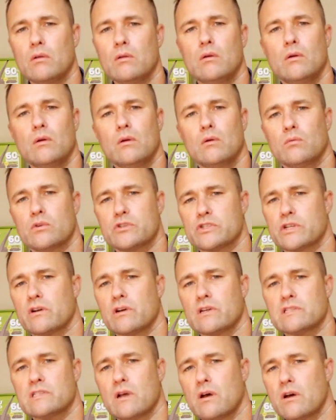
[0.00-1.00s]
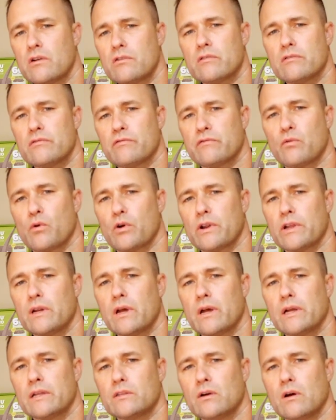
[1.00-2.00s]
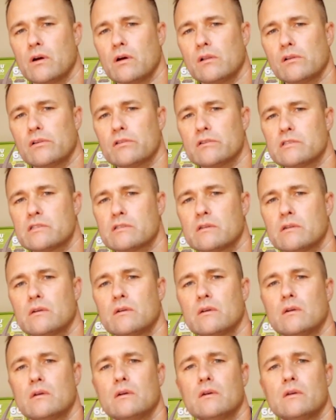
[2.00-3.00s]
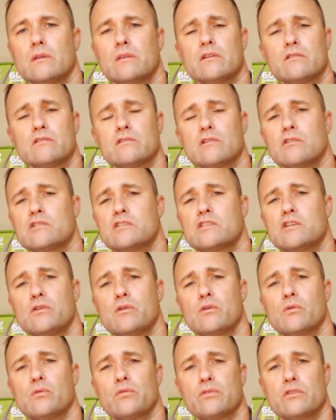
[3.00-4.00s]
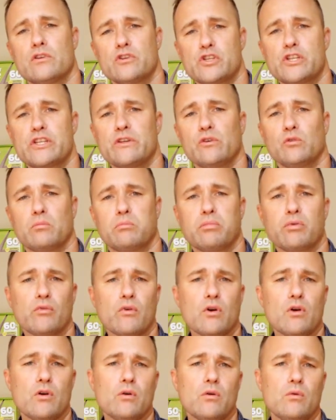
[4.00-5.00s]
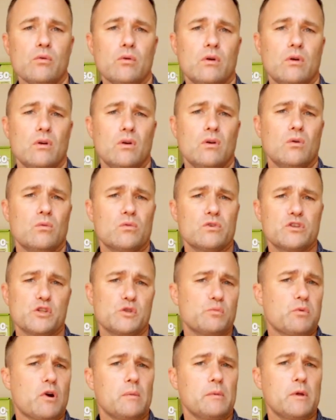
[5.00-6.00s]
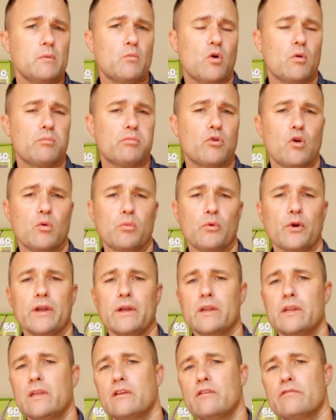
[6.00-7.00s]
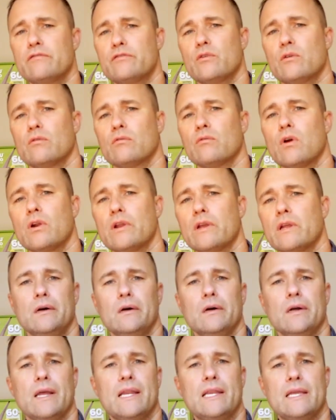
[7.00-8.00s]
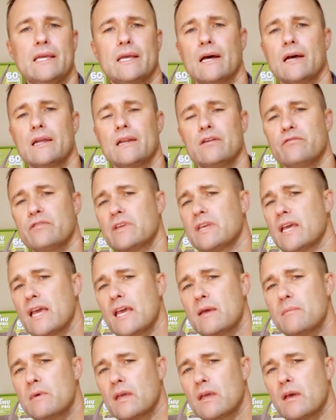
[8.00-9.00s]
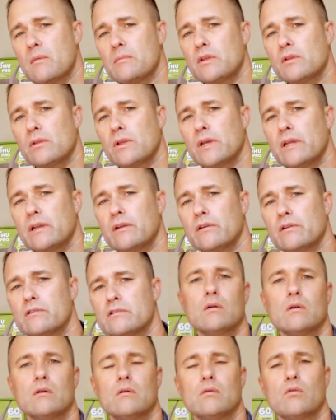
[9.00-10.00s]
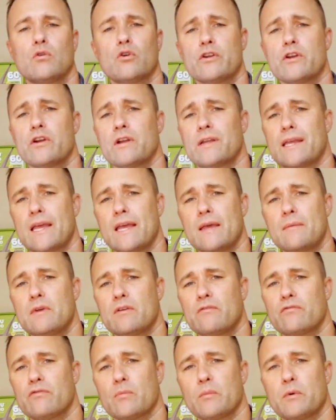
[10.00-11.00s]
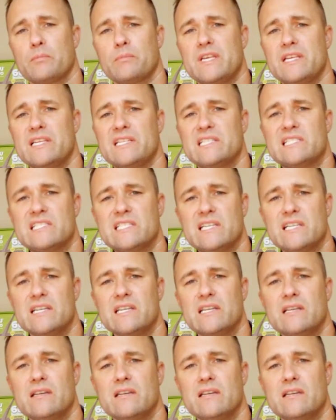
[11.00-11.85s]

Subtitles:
which costs $149. There's also the Shield Pro, which is probably more appropriate if you're running any kind of gaming emulators, or you're gaming from a PC,